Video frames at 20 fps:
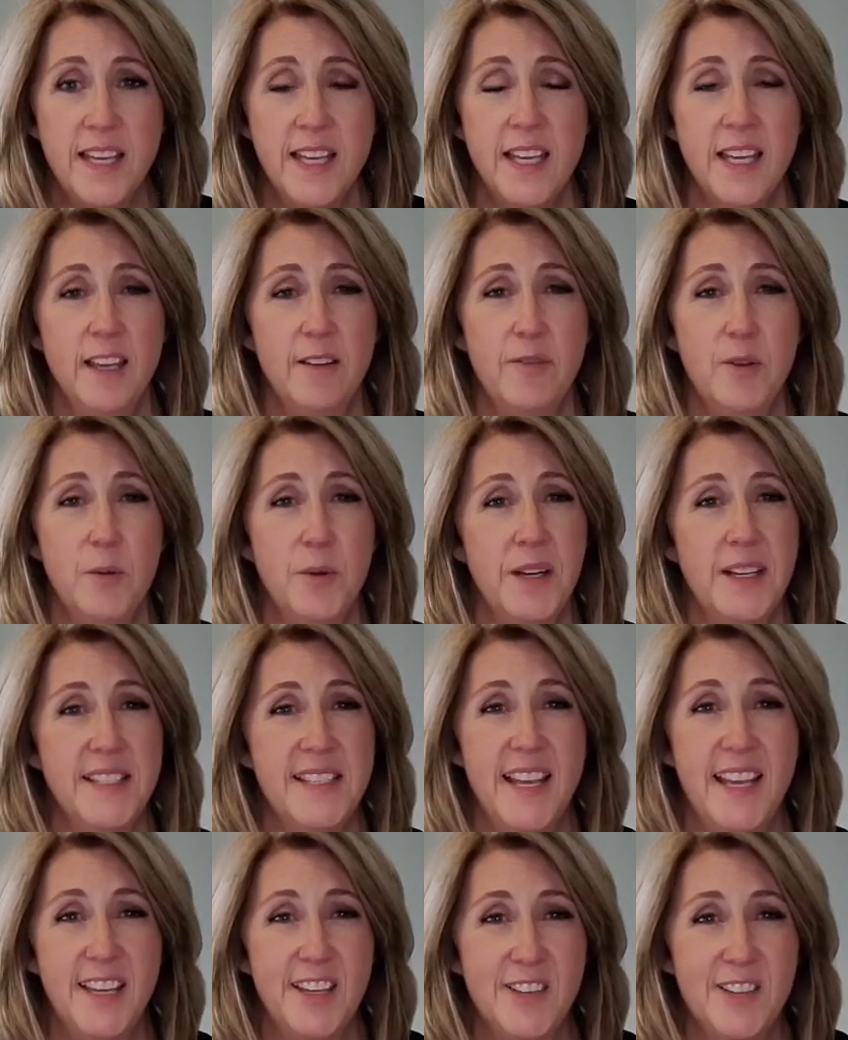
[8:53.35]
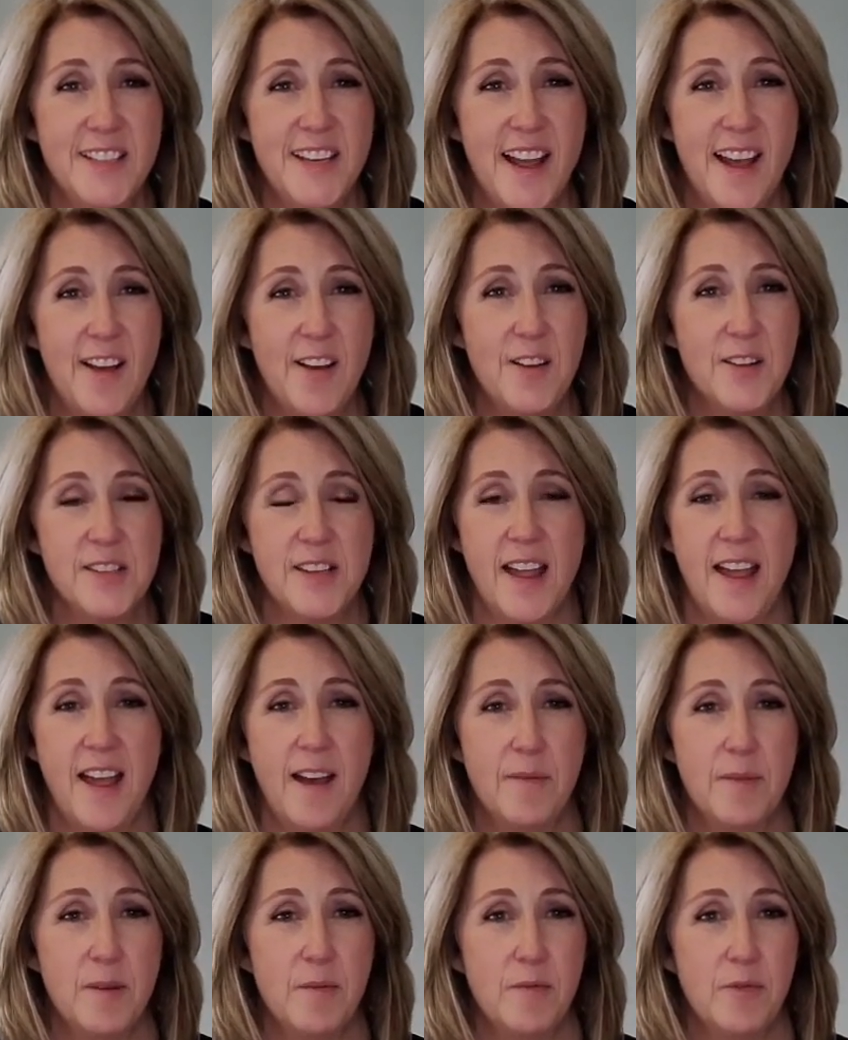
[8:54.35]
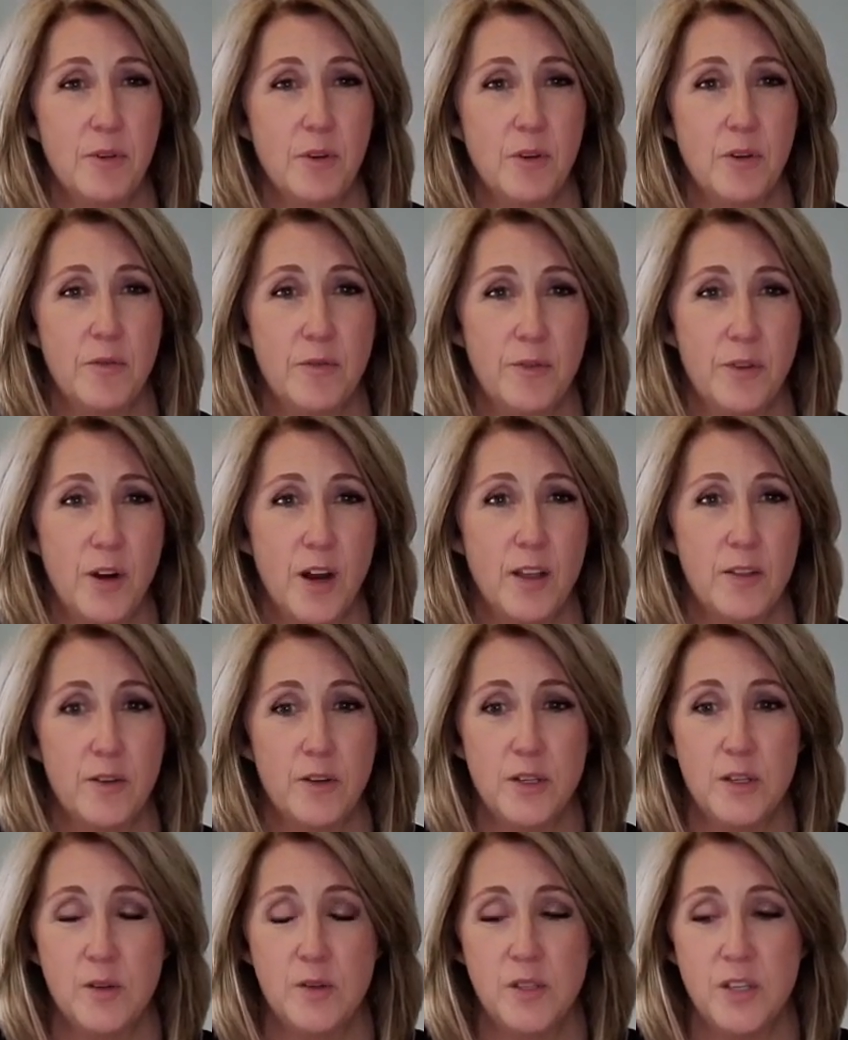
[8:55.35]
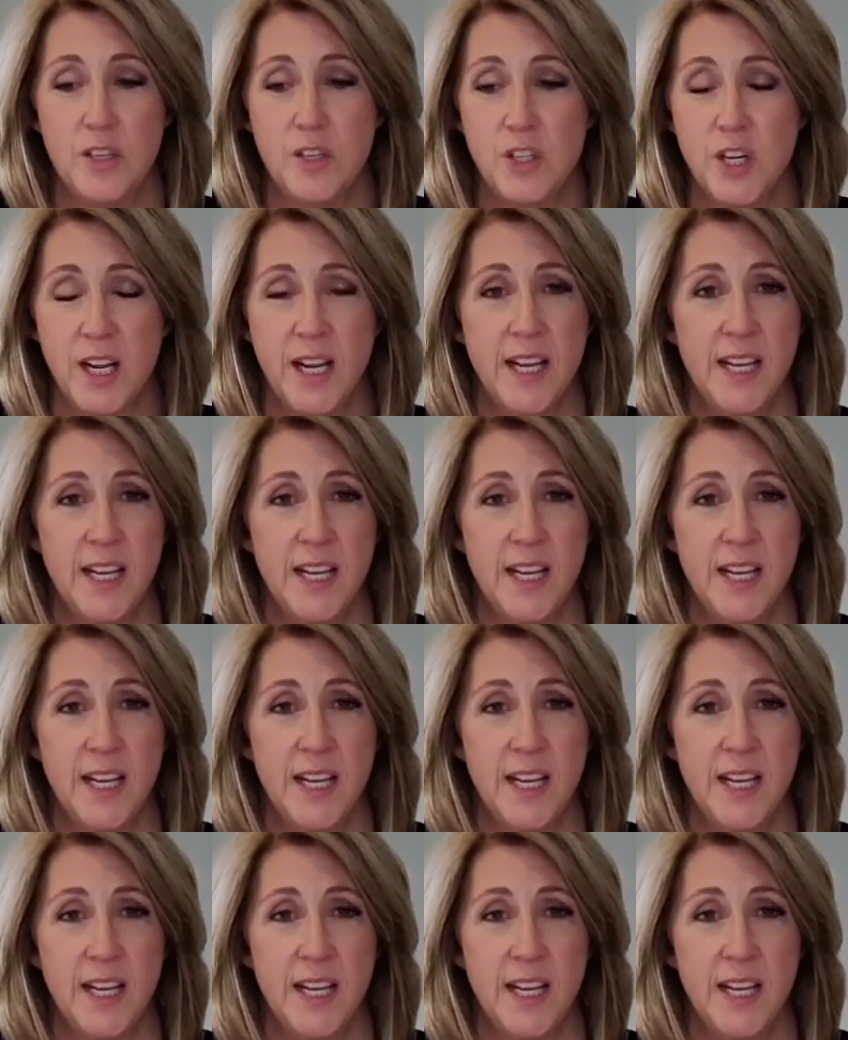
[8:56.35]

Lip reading: If you want to take your towels to have them for other usage,